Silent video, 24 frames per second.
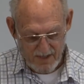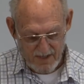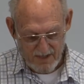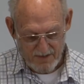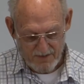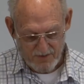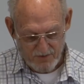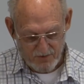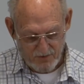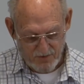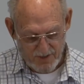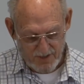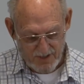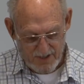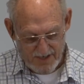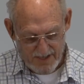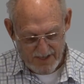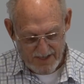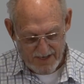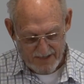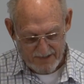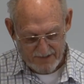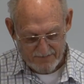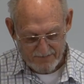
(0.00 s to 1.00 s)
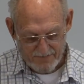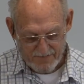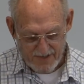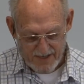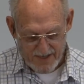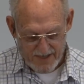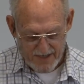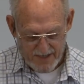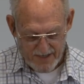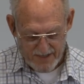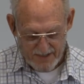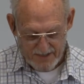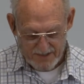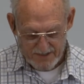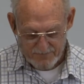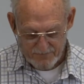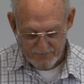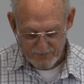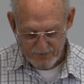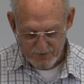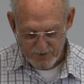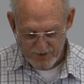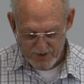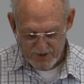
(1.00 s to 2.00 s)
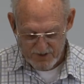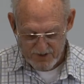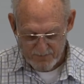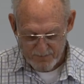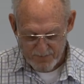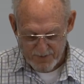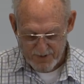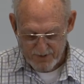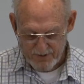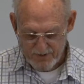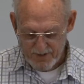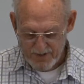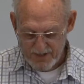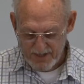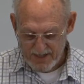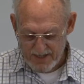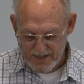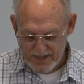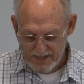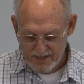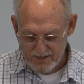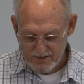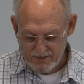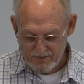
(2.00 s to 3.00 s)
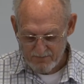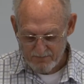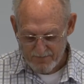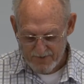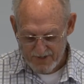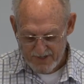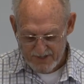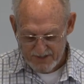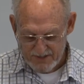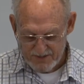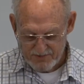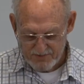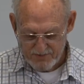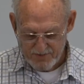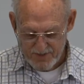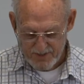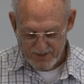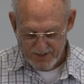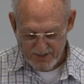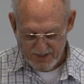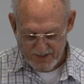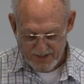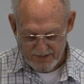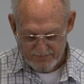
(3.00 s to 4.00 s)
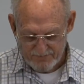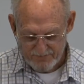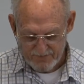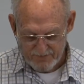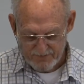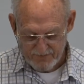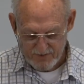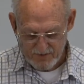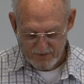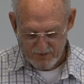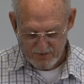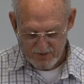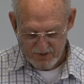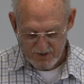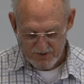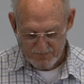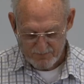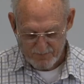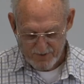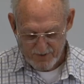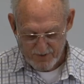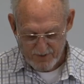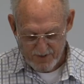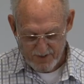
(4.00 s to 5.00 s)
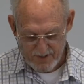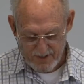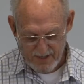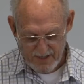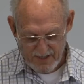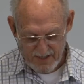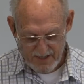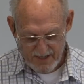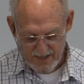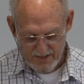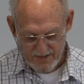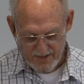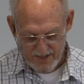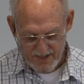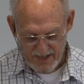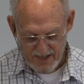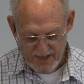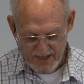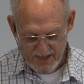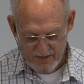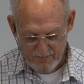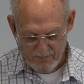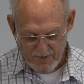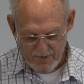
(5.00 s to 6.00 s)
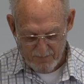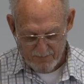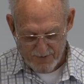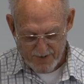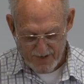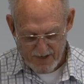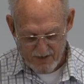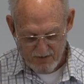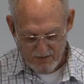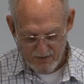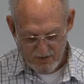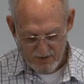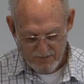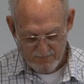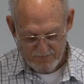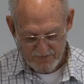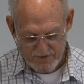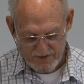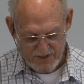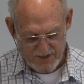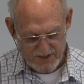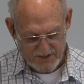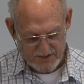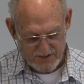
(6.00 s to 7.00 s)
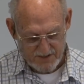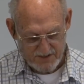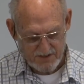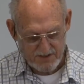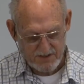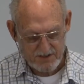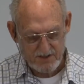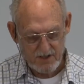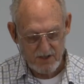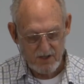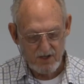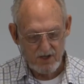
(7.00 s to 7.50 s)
doing an act of kindness, fruit of the Spirit, healed, ministry and gift of the Holy Spirit in the name and power of Jesus,